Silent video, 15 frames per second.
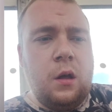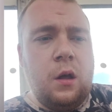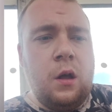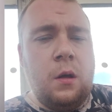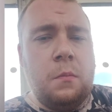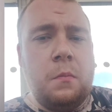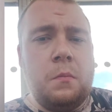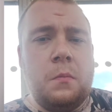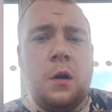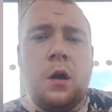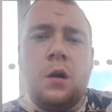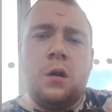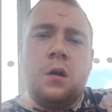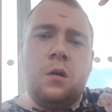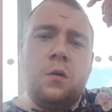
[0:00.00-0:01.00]
I'm
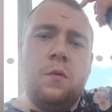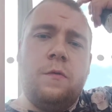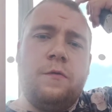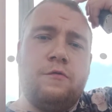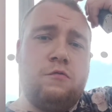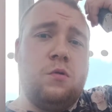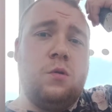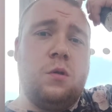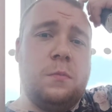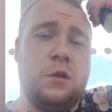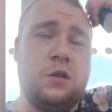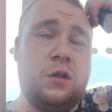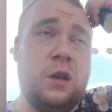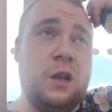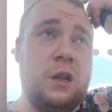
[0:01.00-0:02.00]
not going to go through the
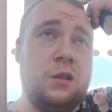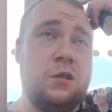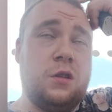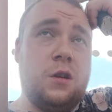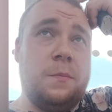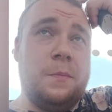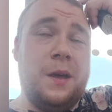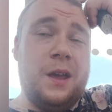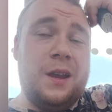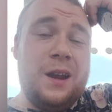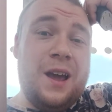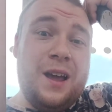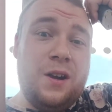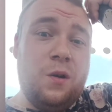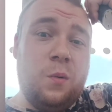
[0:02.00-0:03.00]
mistakes that I made.
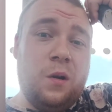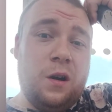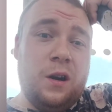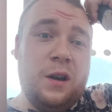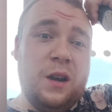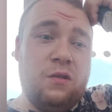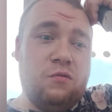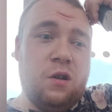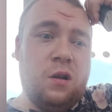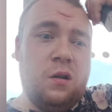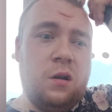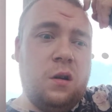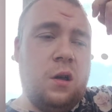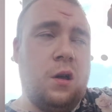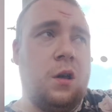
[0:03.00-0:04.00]
I know what I did
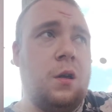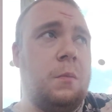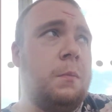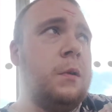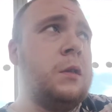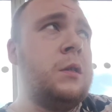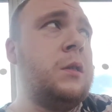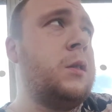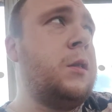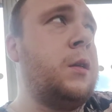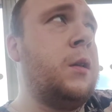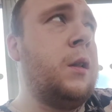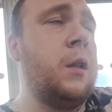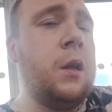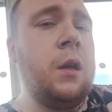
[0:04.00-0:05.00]
wrong.
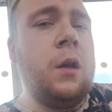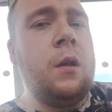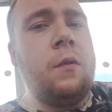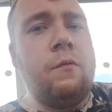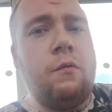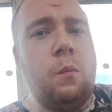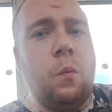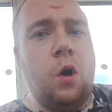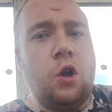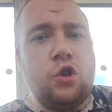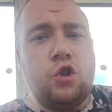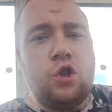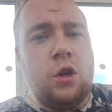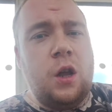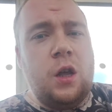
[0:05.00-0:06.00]
From
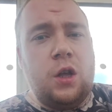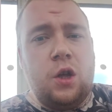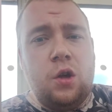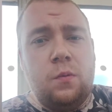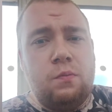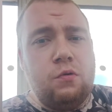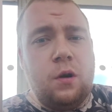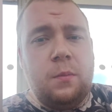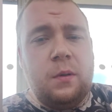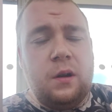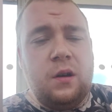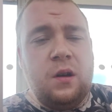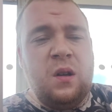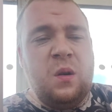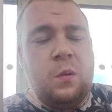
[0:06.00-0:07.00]
watching it, you
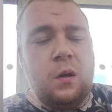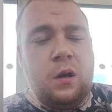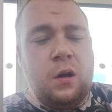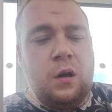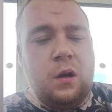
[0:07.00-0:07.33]
probably do.